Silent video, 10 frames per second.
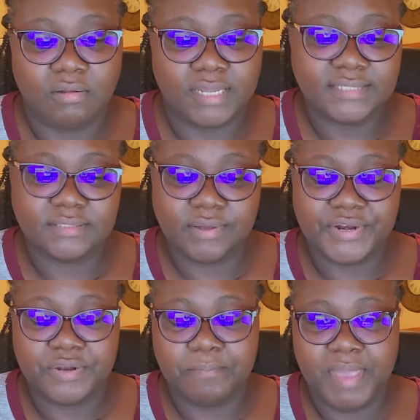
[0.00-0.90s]
I started
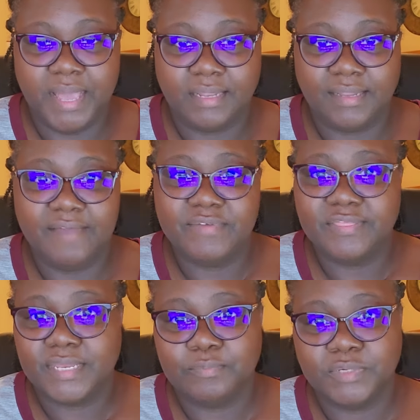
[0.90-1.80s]
on May 11th
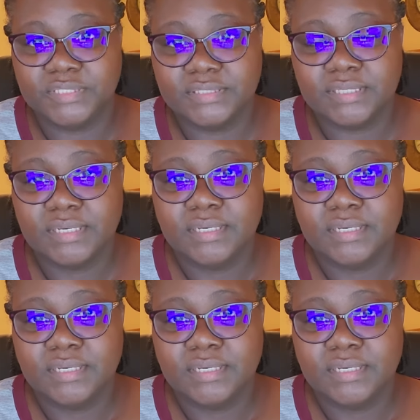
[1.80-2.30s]
and was